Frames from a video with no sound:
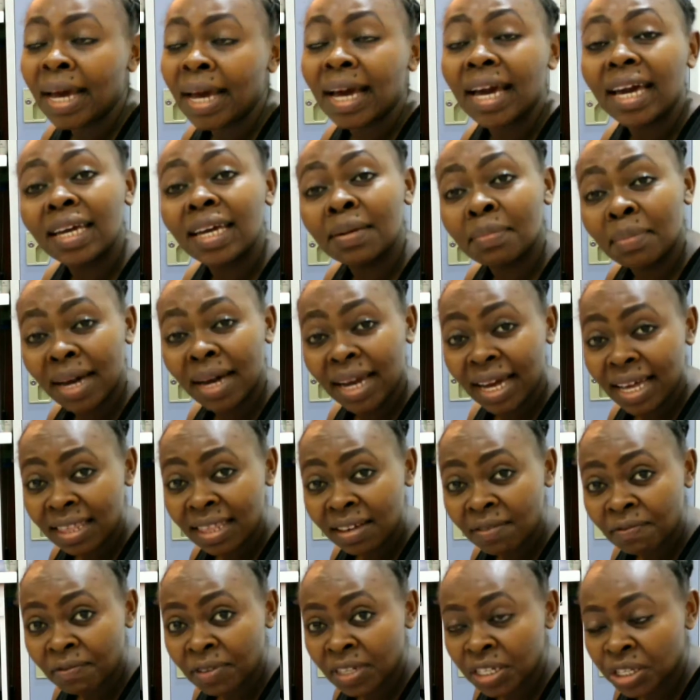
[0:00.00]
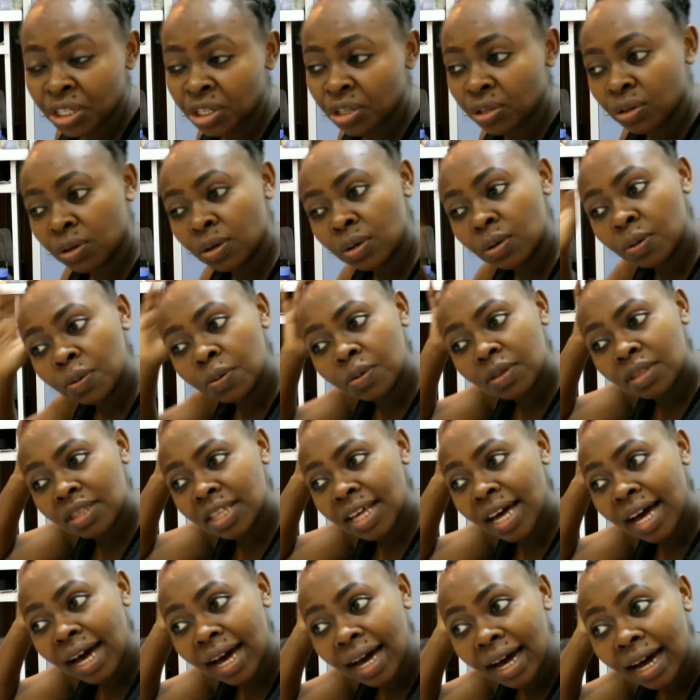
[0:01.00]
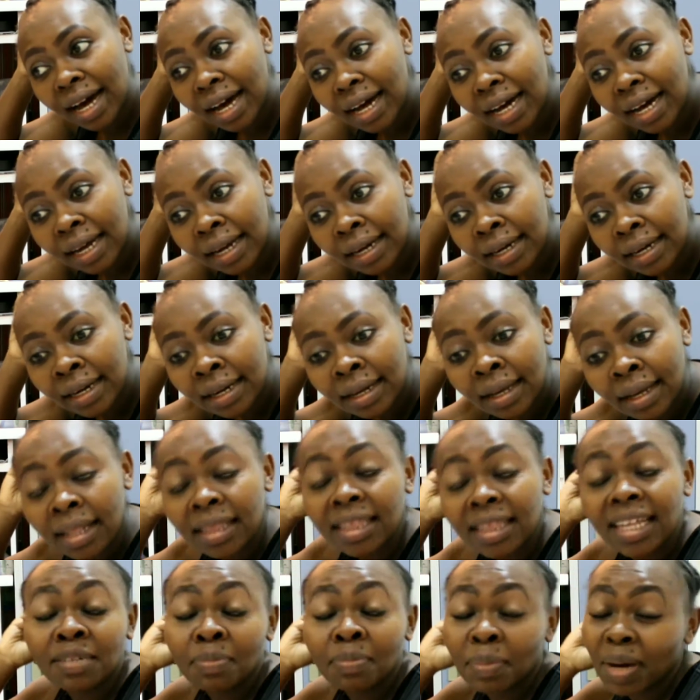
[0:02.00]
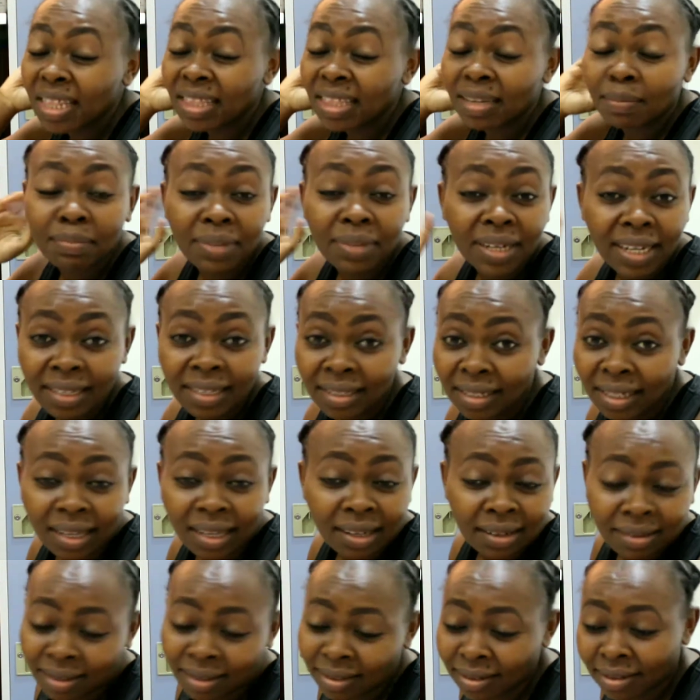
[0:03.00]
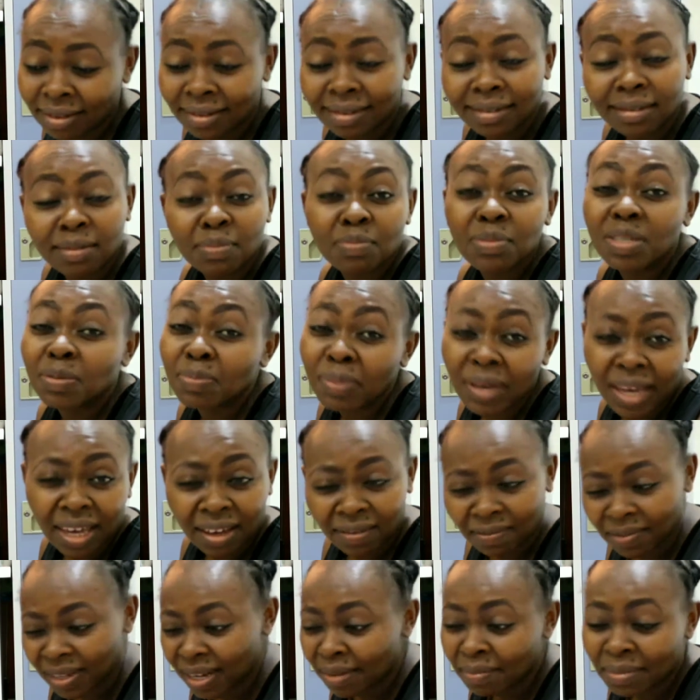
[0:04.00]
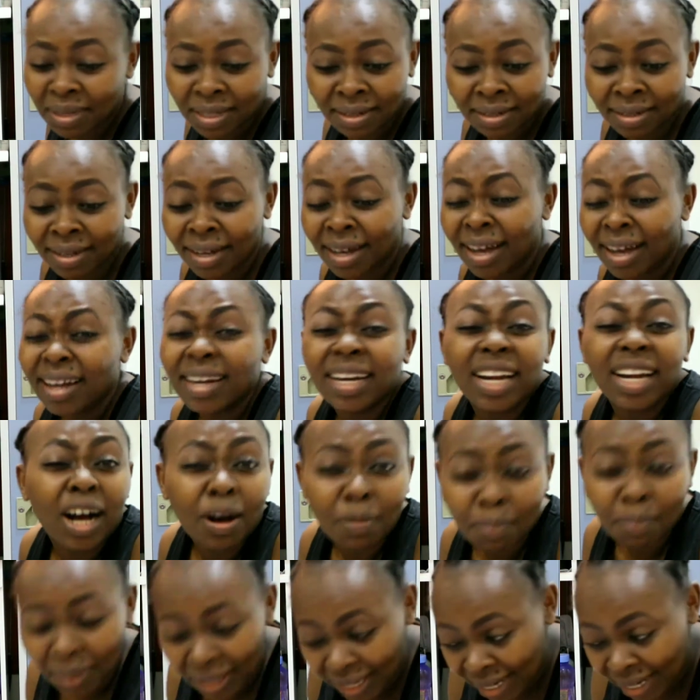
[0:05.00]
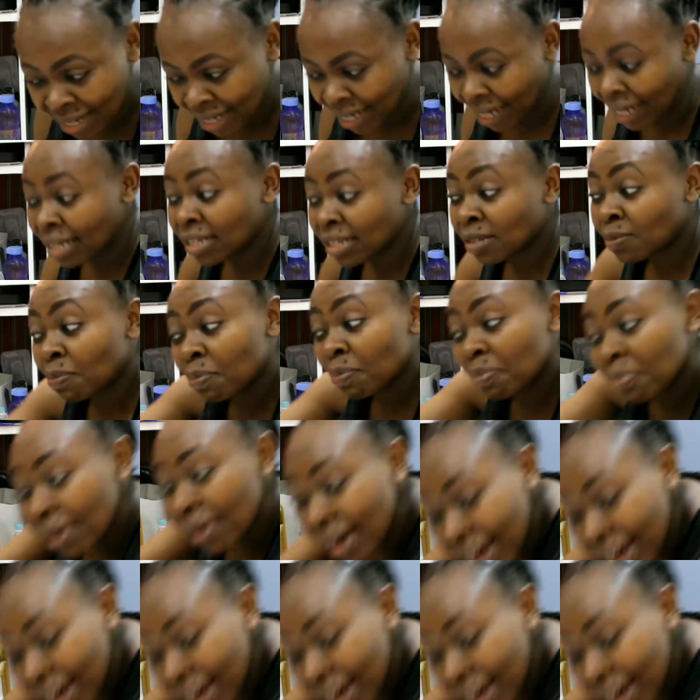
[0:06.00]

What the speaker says: in my other video that my other blender misbehaved. I mean, now I'm blenderless. But